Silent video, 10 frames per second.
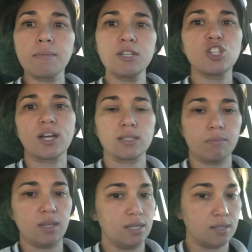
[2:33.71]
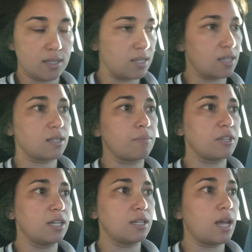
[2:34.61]
Let me check some things. It's
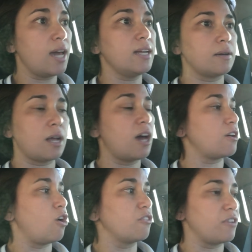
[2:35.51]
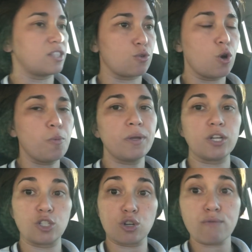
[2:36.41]
6-something at night. Not all the vets are open.
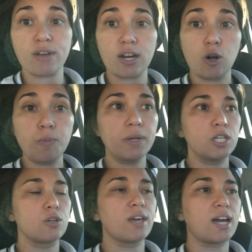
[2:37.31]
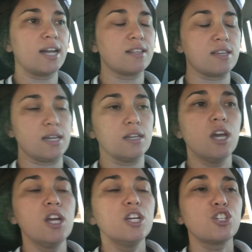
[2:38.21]
Is your vet open? You know, that kind of thing.
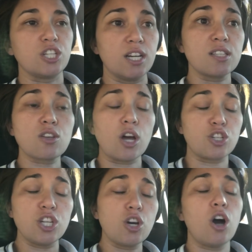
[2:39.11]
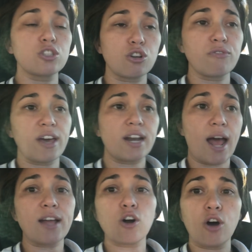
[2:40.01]
She calls her vet.
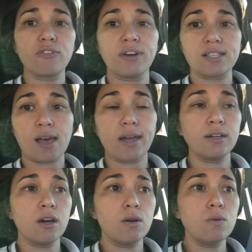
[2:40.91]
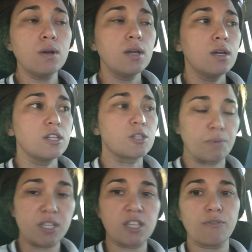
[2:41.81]
I call the vets I know
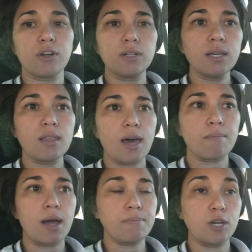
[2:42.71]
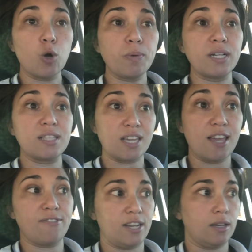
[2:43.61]
specifically that might be open in the
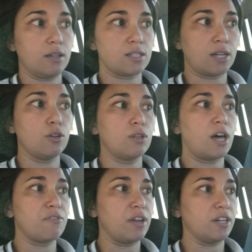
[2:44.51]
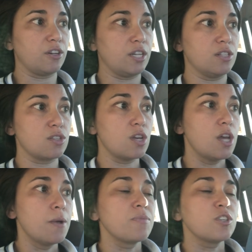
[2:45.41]
evening, because I know a lot of veterinarians.
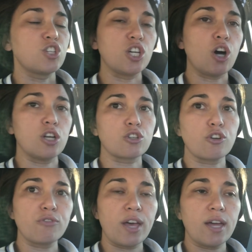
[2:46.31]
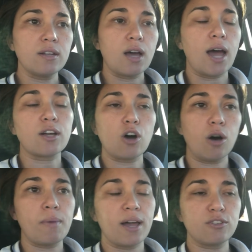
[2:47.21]
She calls her vet. I
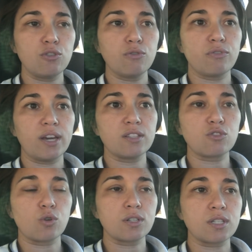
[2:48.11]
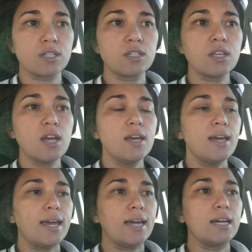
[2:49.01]
call my two vet sources,
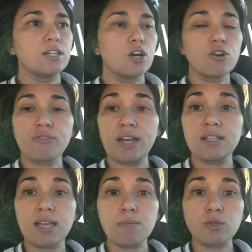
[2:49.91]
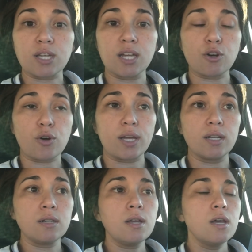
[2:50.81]
and her vet is able to get her
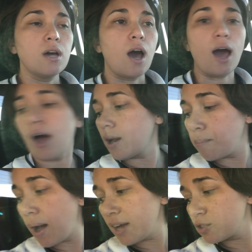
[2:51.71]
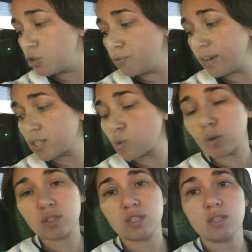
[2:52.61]
in. My two vet
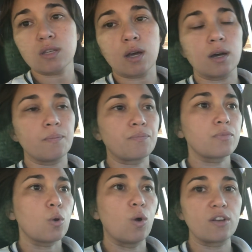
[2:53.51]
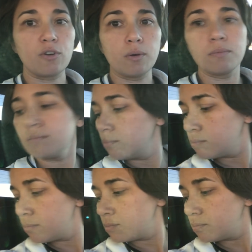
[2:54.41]
sources, one of them,
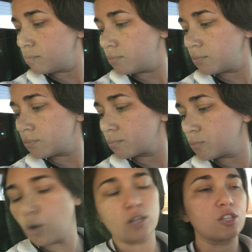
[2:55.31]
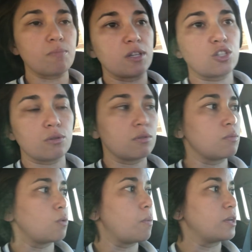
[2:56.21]
well, I'll just mention,
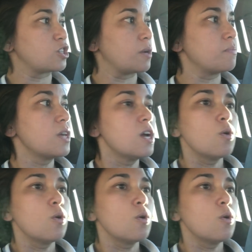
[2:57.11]
I won't mention them.